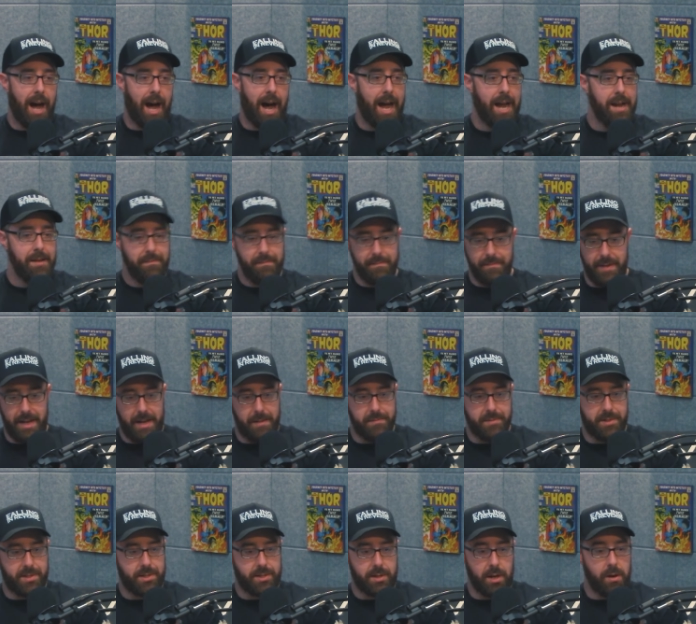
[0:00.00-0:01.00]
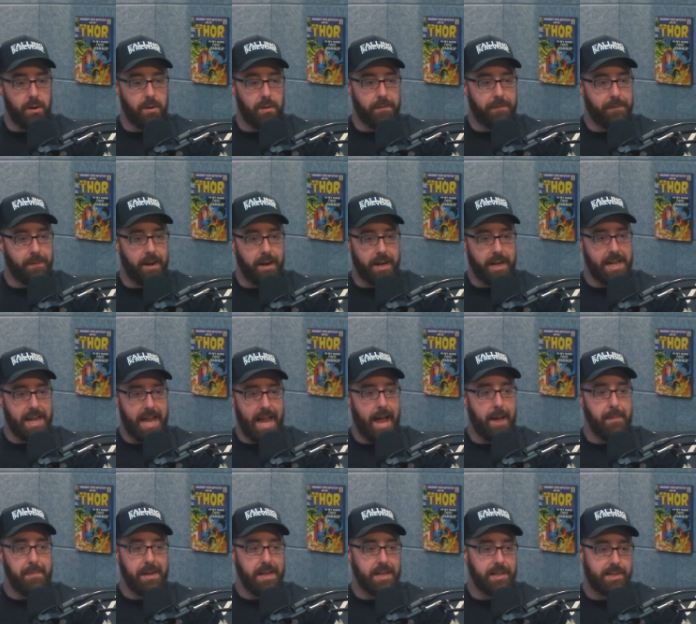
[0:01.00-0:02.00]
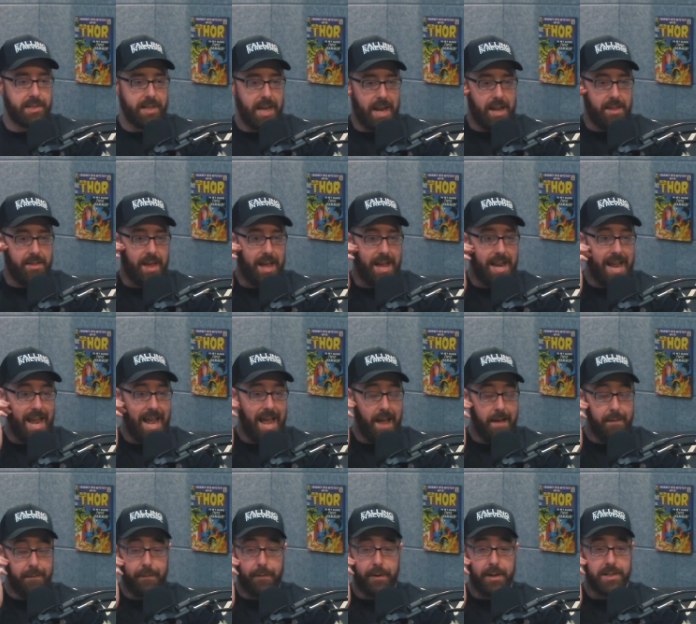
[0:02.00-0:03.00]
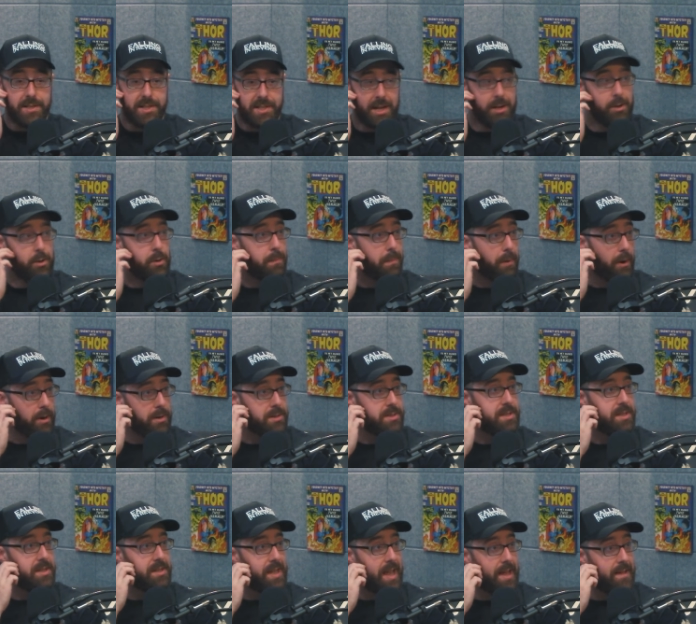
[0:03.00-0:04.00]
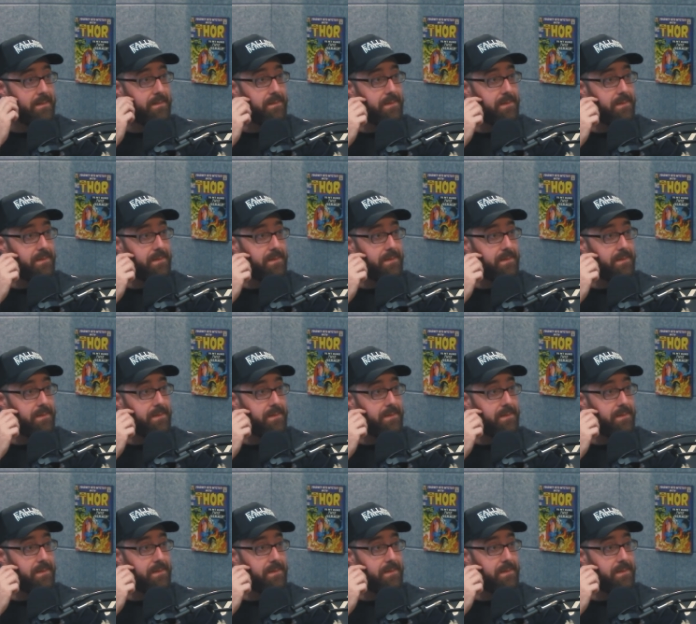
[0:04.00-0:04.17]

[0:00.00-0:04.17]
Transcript: I am so fucking happy to say that every single person that